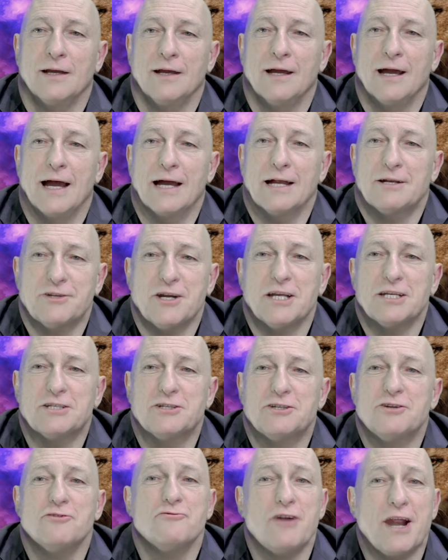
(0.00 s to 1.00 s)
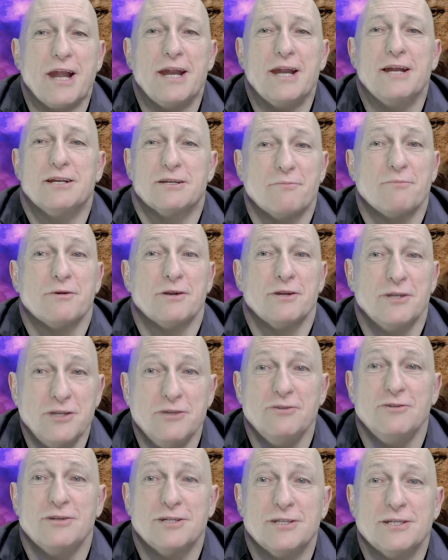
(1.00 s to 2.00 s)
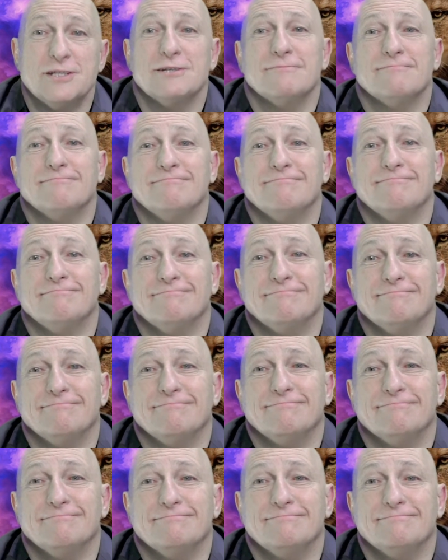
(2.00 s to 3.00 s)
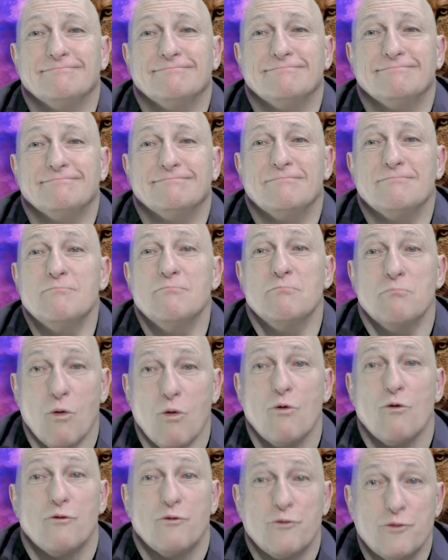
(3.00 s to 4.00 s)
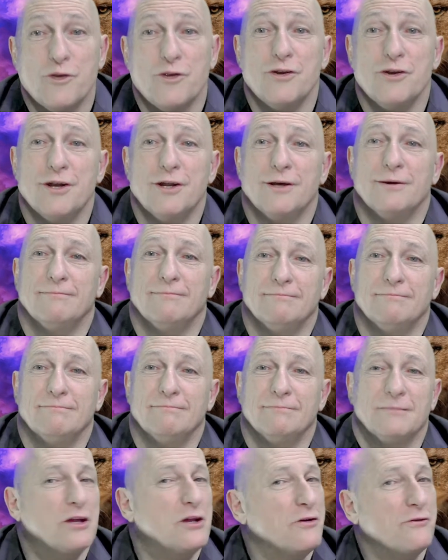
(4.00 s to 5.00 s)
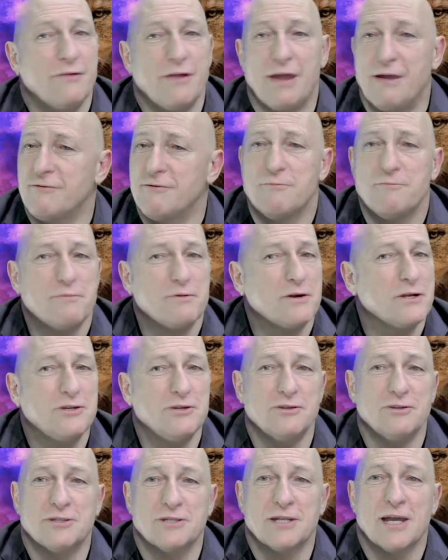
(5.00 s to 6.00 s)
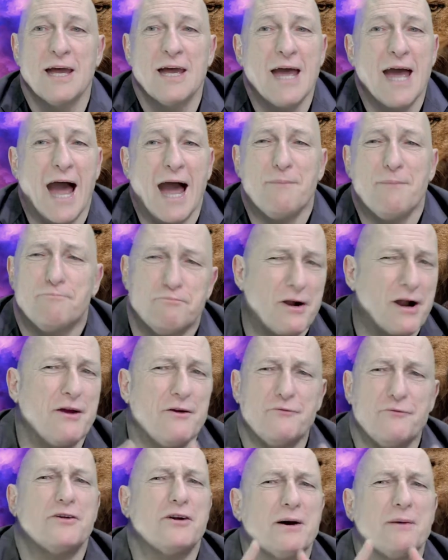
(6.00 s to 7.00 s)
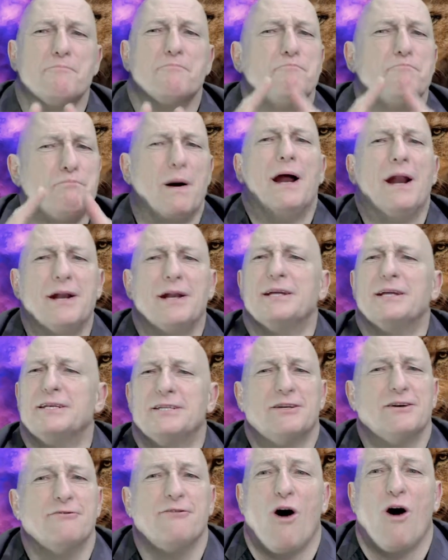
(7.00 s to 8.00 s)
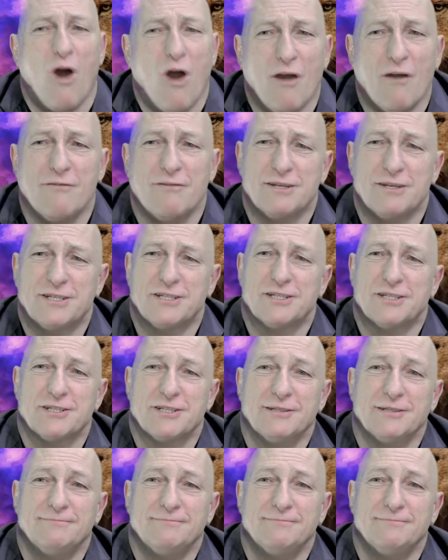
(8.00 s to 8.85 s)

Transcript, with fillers: I trust you're ready to produce more fruit than you've ever produced. I pray for an abundance of harvest,